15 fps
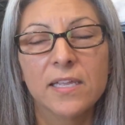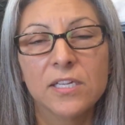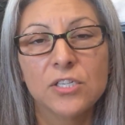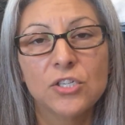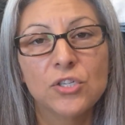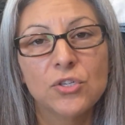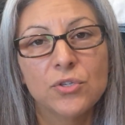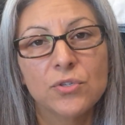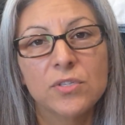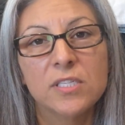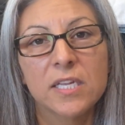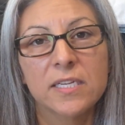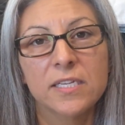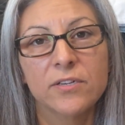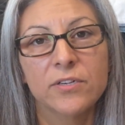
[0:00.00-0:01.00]
is true
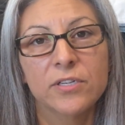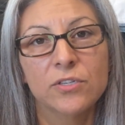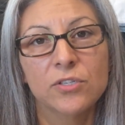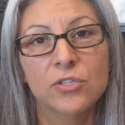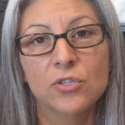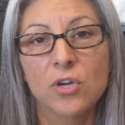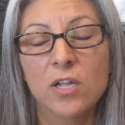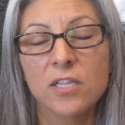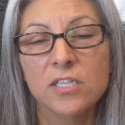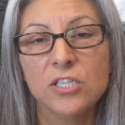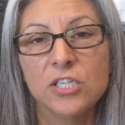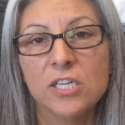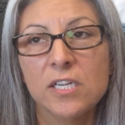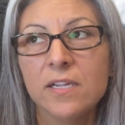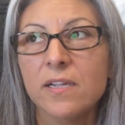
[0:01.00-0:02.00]
sidereal
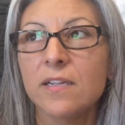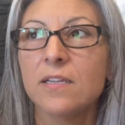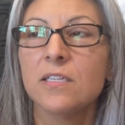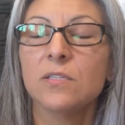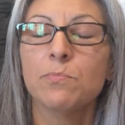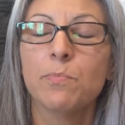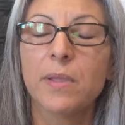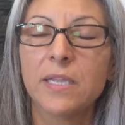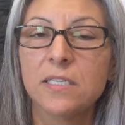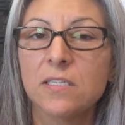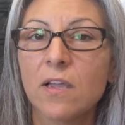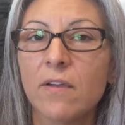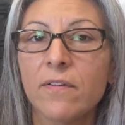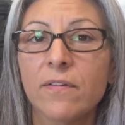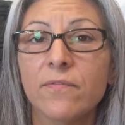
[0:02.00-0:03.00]
astrology. It is based
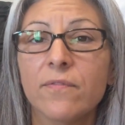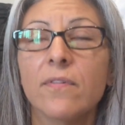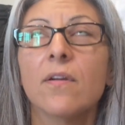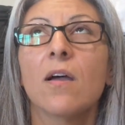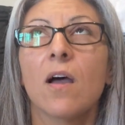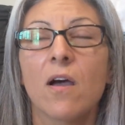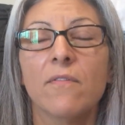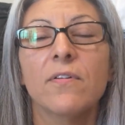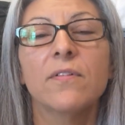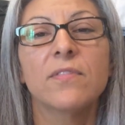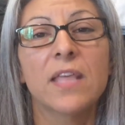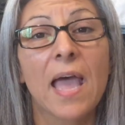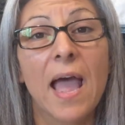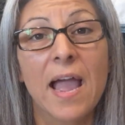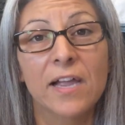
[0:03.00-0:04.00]
off of
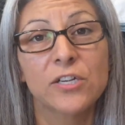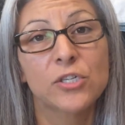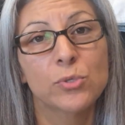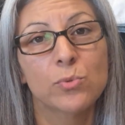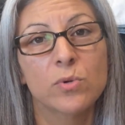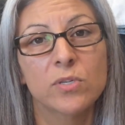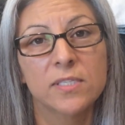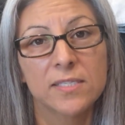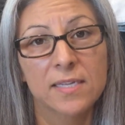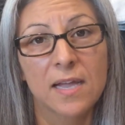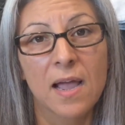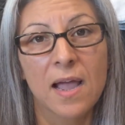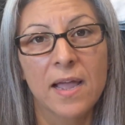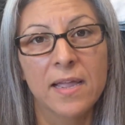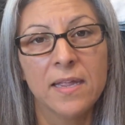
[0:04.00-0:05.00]
the actual
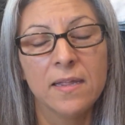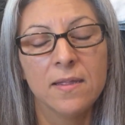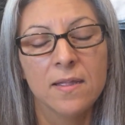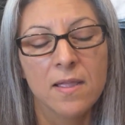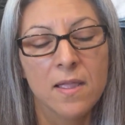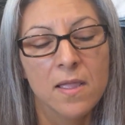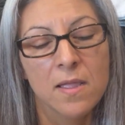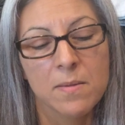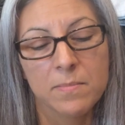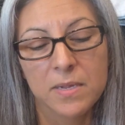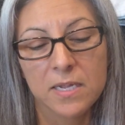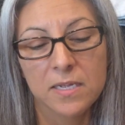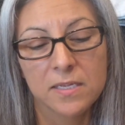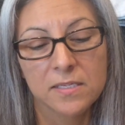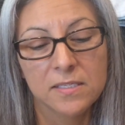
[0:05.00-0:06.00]
sky
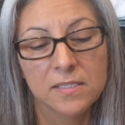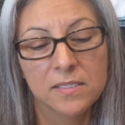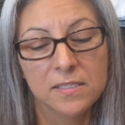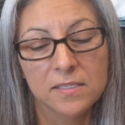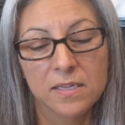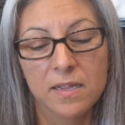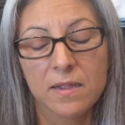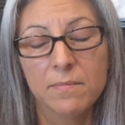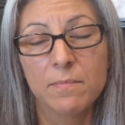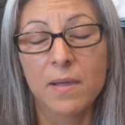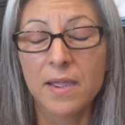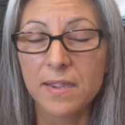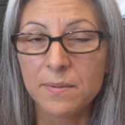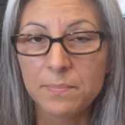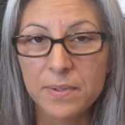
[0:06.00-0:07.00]
because in
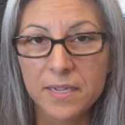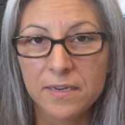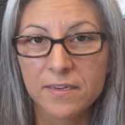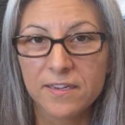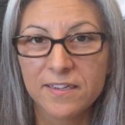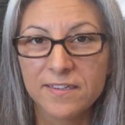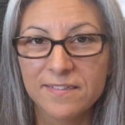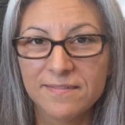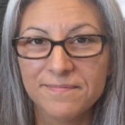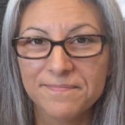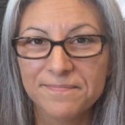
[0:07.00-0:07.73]
my opinion